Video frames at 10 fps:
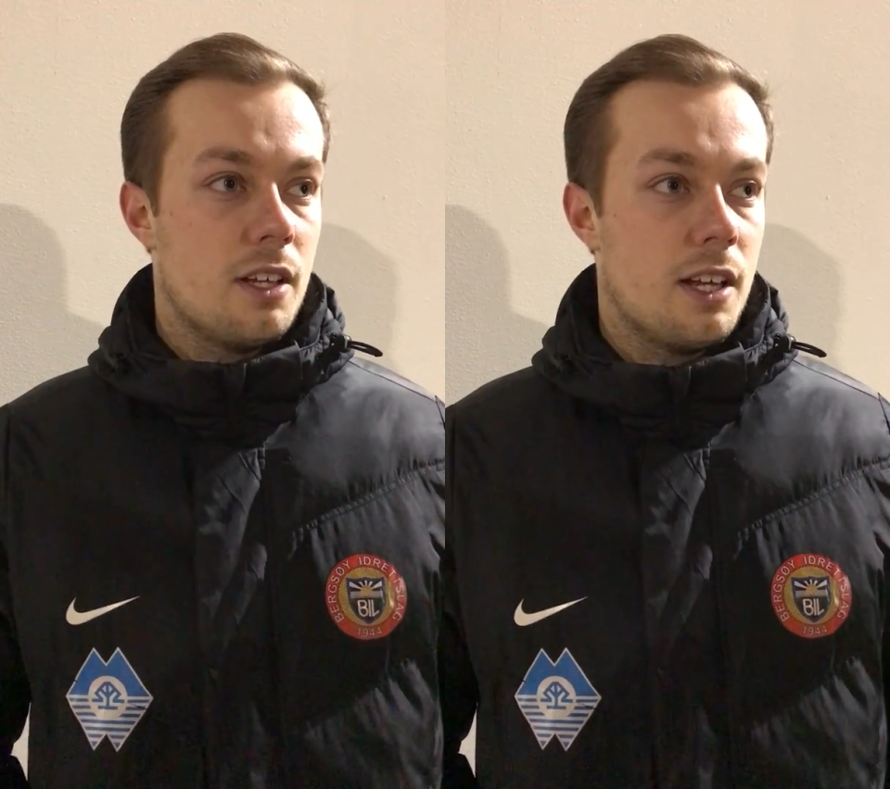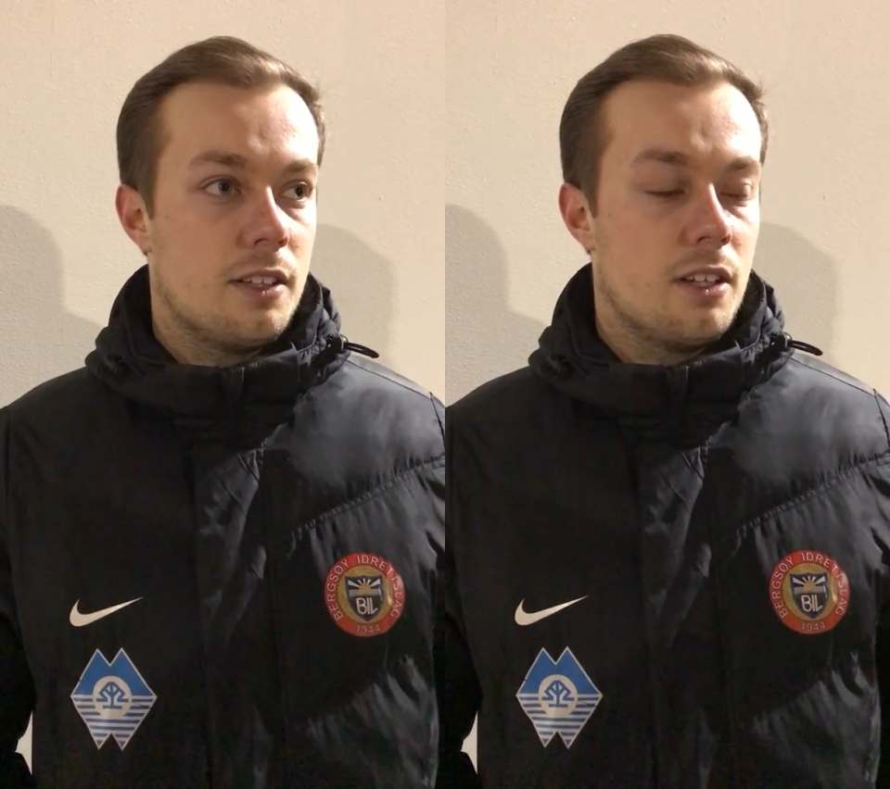
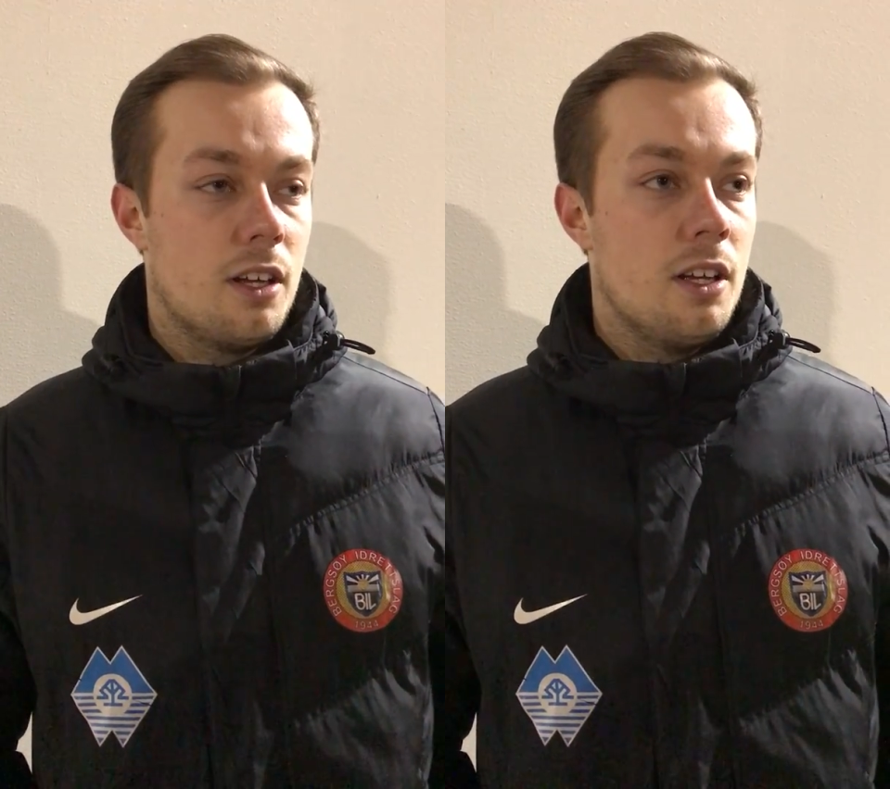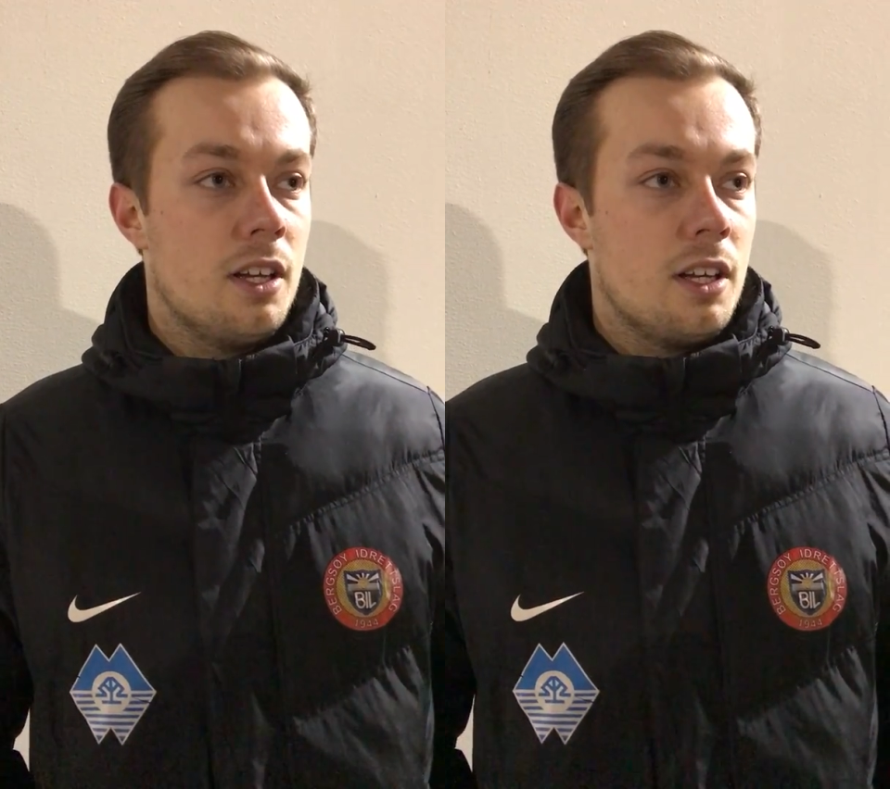And
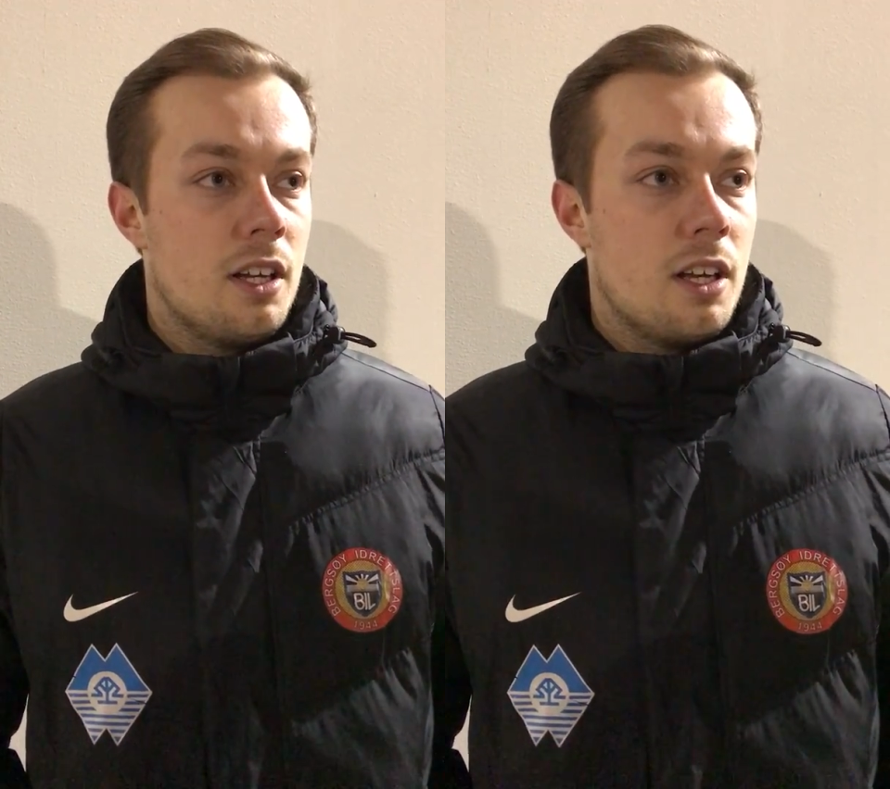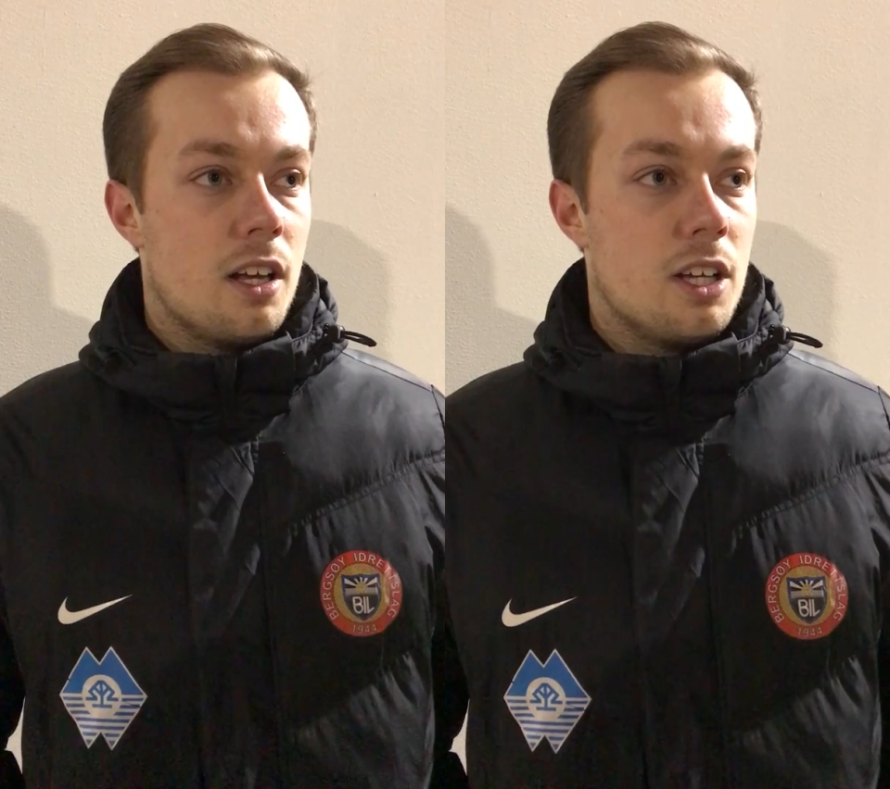uh,
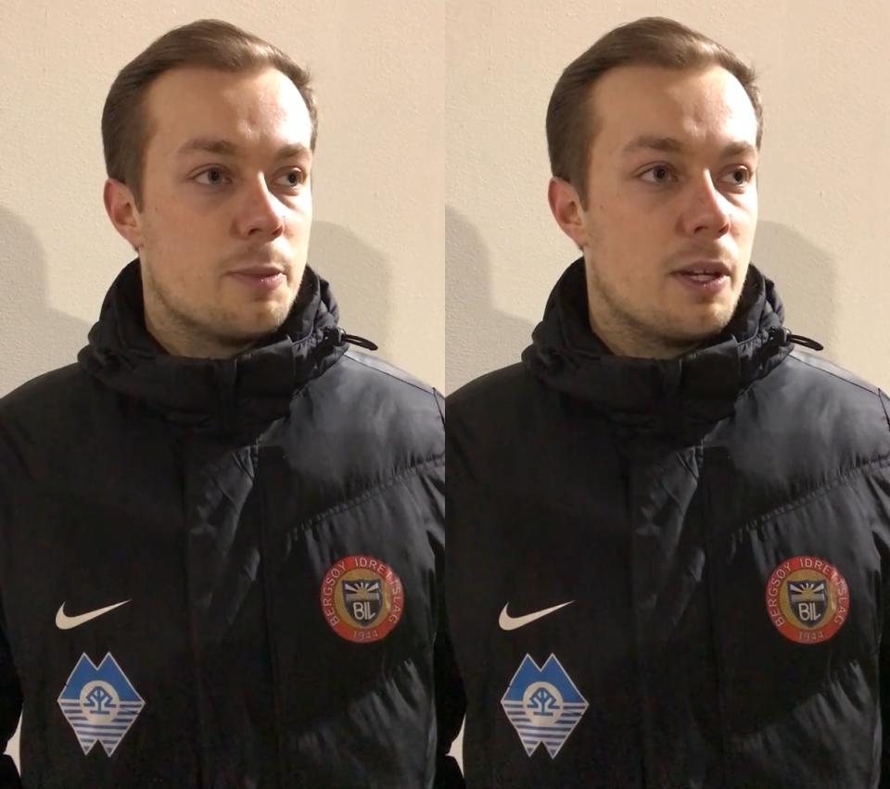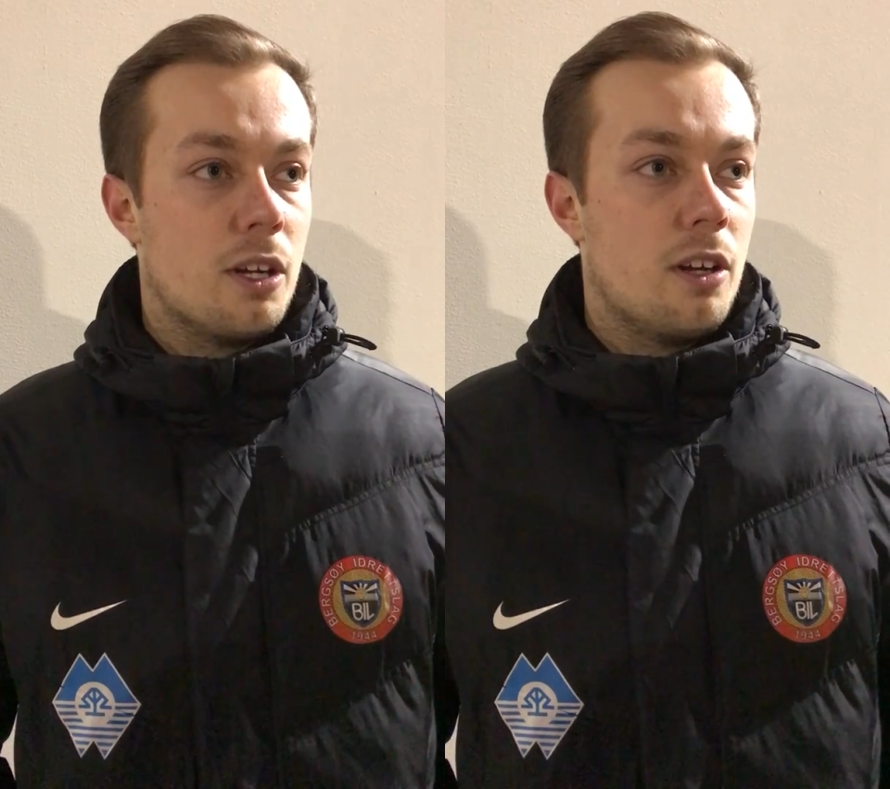it's
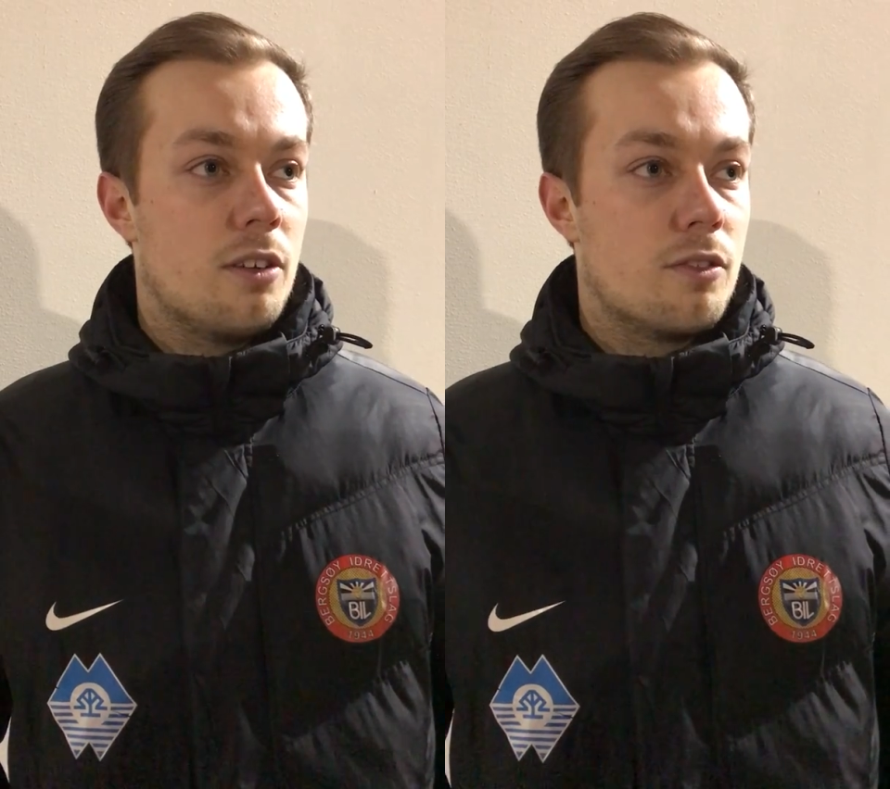been a